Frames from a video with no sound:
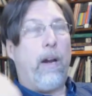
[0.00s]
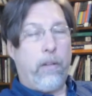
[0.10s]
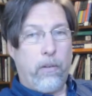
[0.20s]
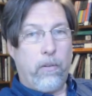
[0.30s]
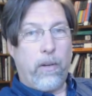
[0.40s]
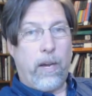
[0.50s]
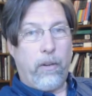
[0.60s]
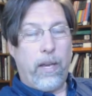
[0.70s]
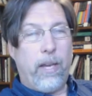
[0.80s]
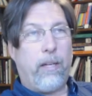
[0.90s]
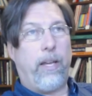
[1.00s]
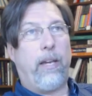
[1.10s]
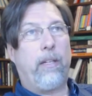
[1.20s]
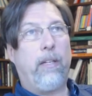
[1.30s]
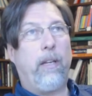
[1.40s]
how do you handle
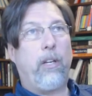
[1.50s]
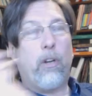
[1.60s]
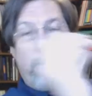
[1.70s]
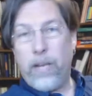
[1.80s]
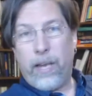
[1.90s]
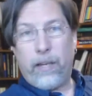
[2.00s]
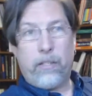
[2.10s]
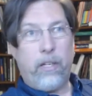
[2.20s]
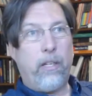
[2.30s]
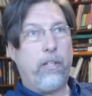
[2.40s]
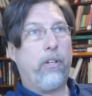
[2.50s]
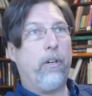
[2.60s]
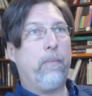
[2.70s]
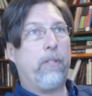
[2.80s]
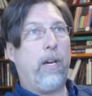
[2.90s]
that? Code handles it in
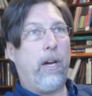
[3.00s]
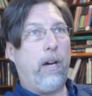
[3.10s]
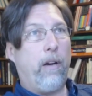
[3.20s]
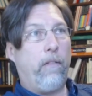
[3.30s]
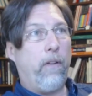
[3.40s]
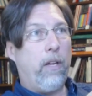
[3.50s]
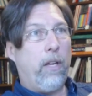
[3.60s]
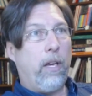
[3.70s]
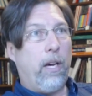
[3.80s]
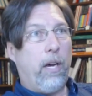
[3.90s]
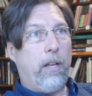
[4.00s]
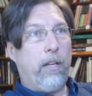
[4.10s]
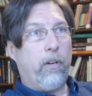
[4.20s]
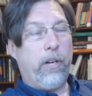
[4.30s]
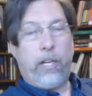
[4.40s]
terms of
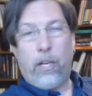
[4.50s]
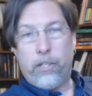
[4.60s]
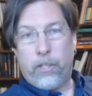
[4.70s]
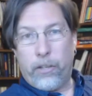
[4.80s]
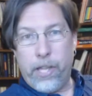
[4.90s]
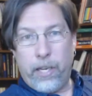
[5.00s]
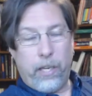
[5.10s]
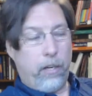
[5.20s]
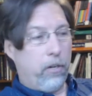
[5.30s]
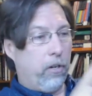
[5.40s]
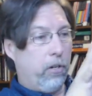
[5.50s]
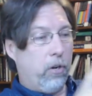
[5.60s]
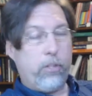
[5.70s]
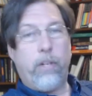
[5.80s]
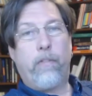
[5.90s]
her ecological thinking, her
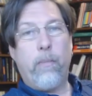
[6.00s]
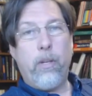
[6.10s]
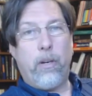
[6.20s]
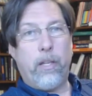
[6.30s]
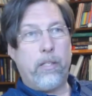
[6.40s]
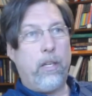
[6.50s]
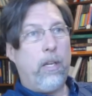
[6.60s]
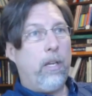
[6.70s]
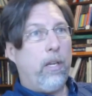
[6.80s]
notion of communities.